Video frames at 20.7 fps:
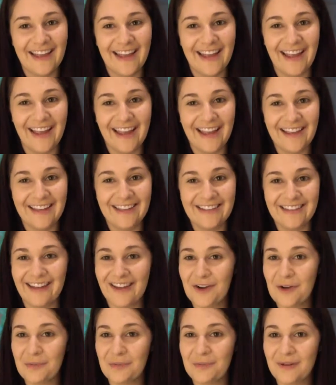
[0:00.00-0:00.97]
And
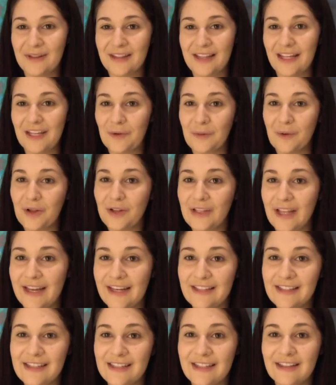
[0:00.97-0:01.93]
I hope that you all
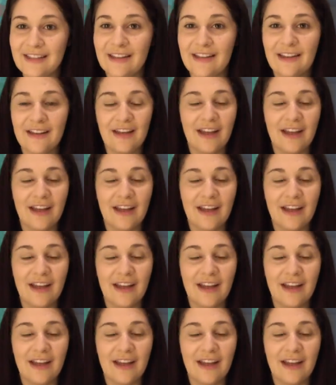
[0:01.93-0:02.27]
liked it.